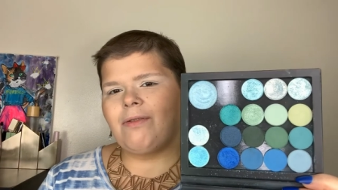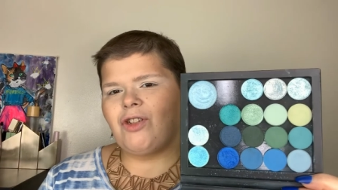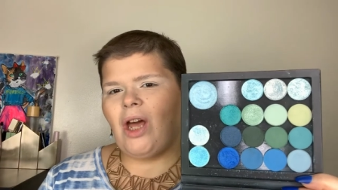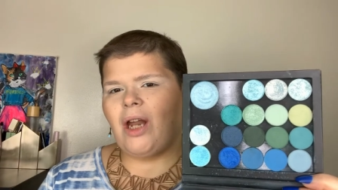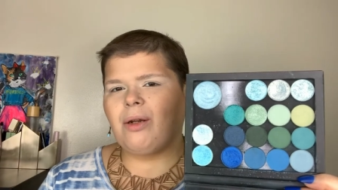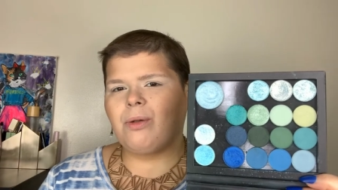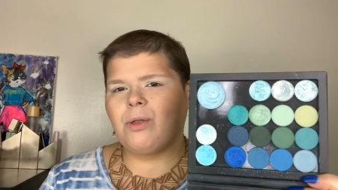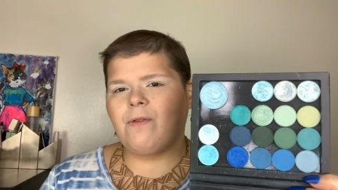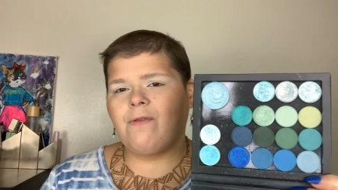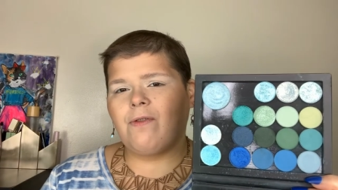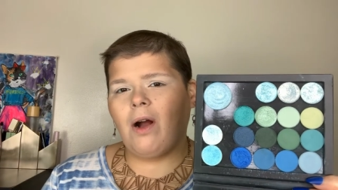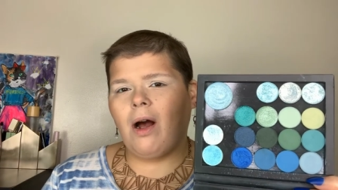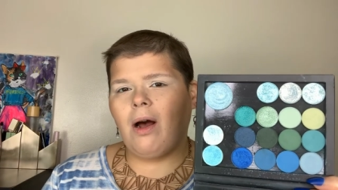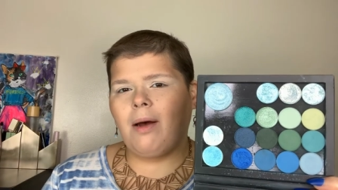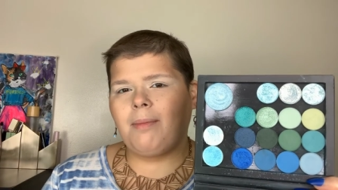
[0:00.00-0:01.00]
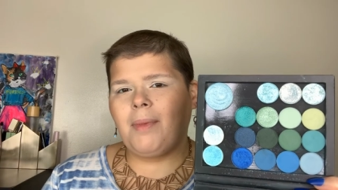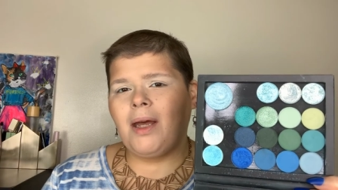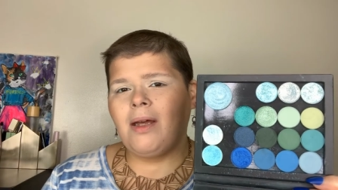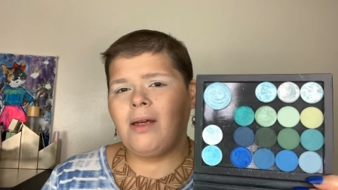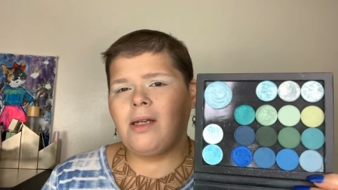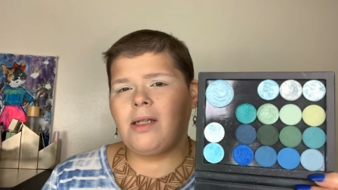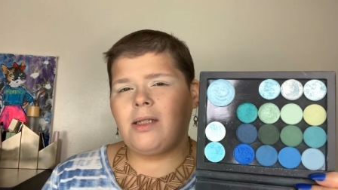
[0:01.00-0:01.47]
of shadows from
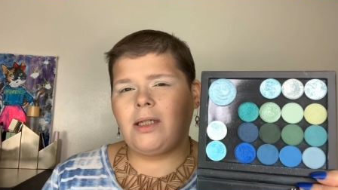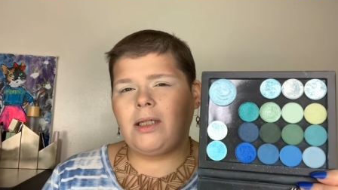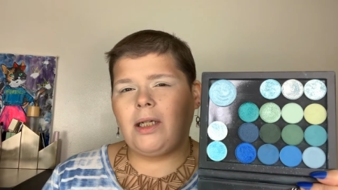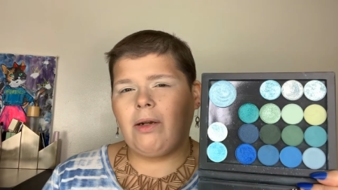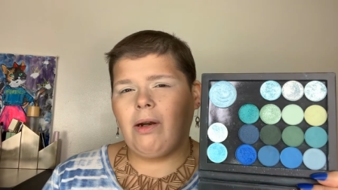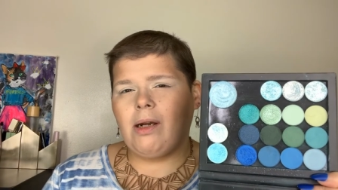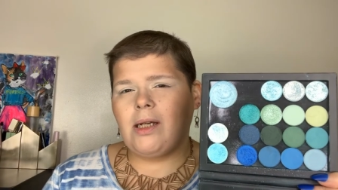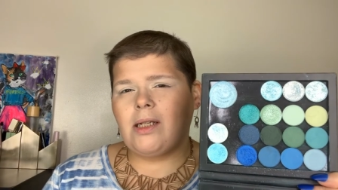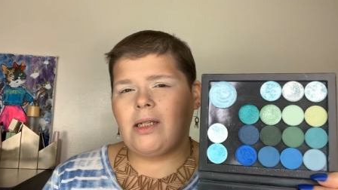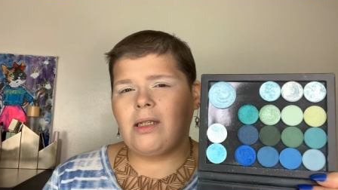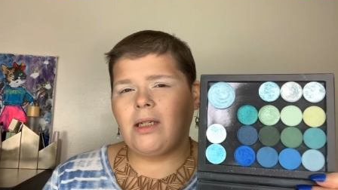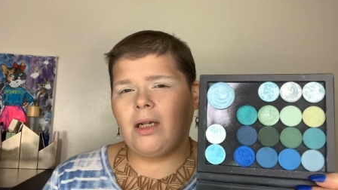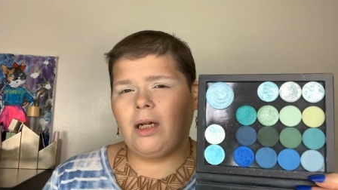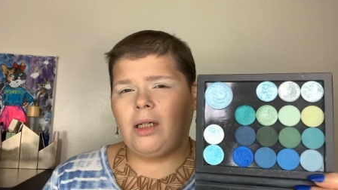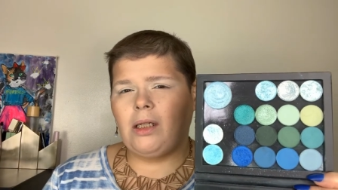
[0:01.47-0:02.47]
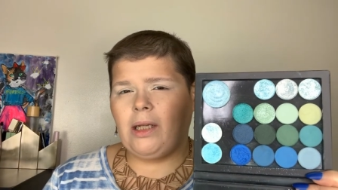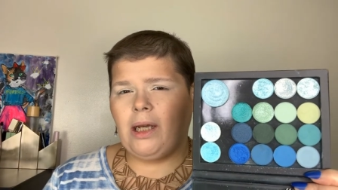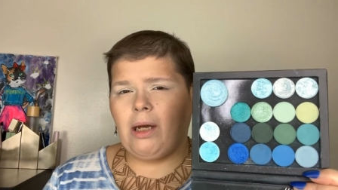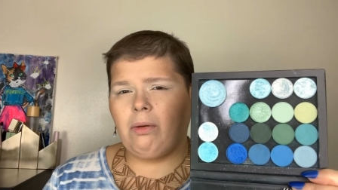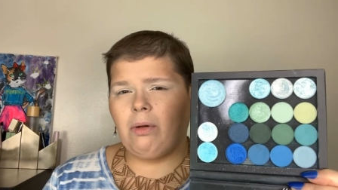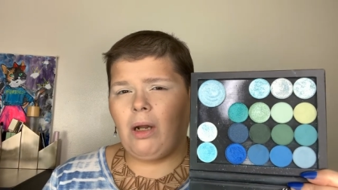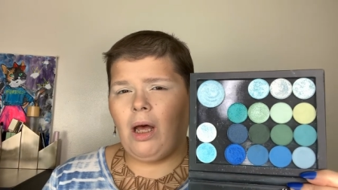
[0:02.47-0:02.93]
Sydney Grace,
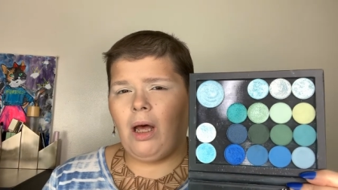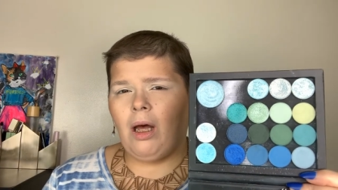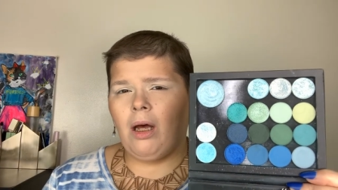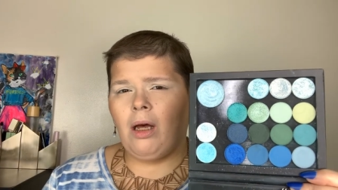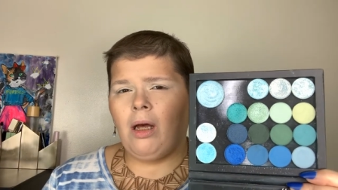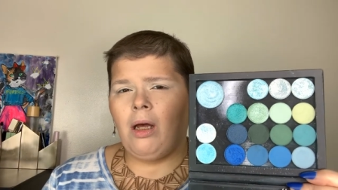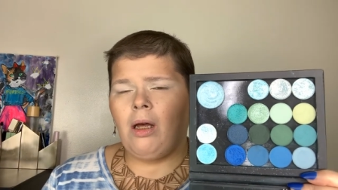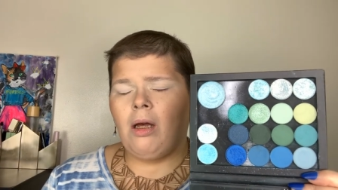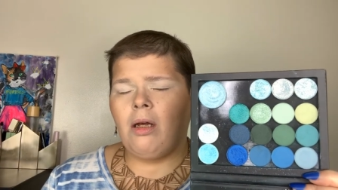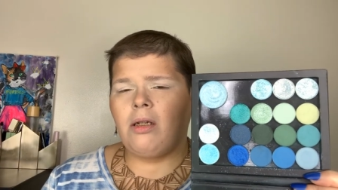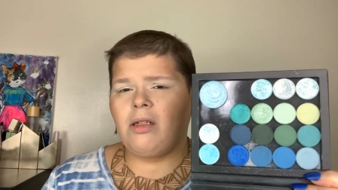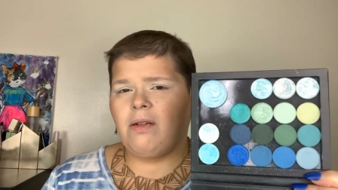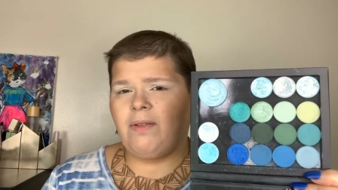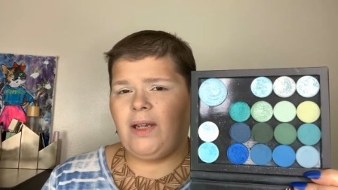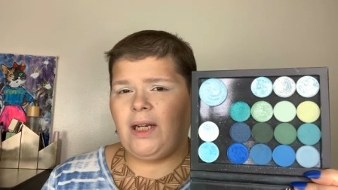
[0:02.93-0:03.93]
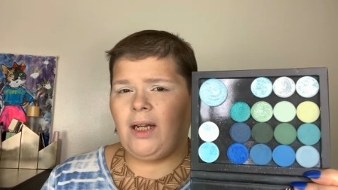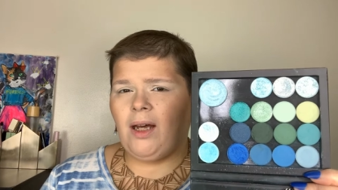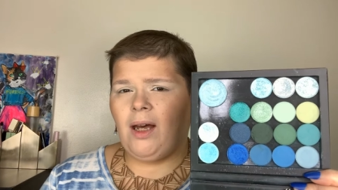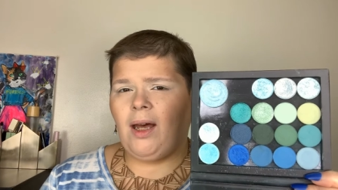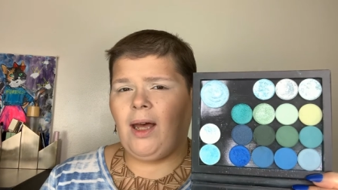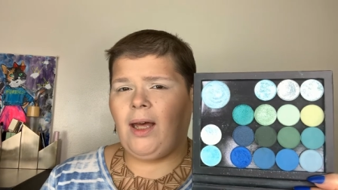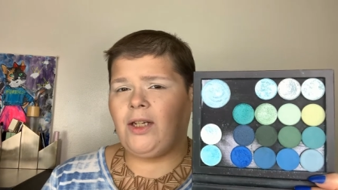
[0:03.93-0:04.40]
Cleona,
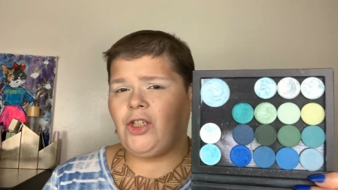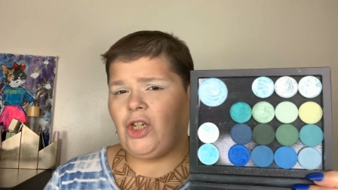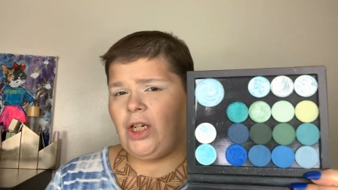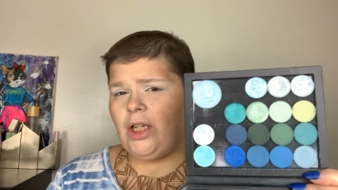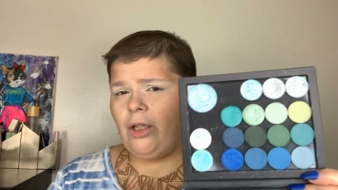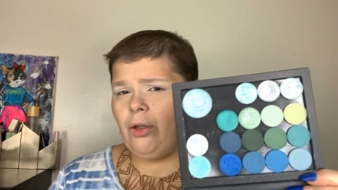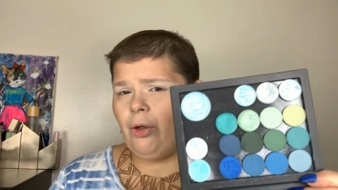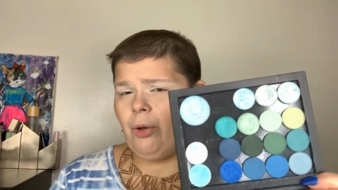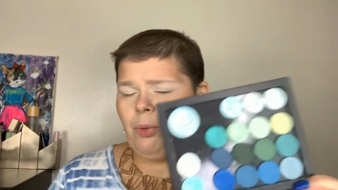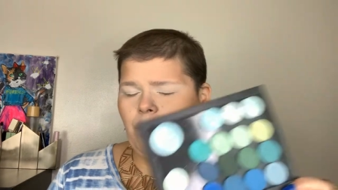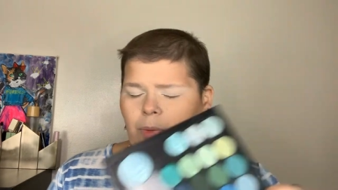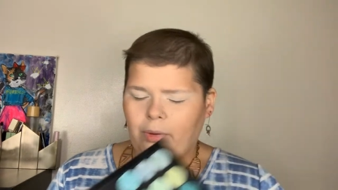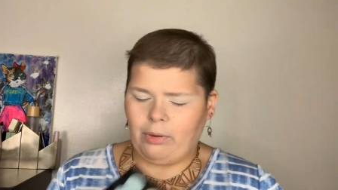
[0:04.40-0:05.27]
Devinah, and JD Glow.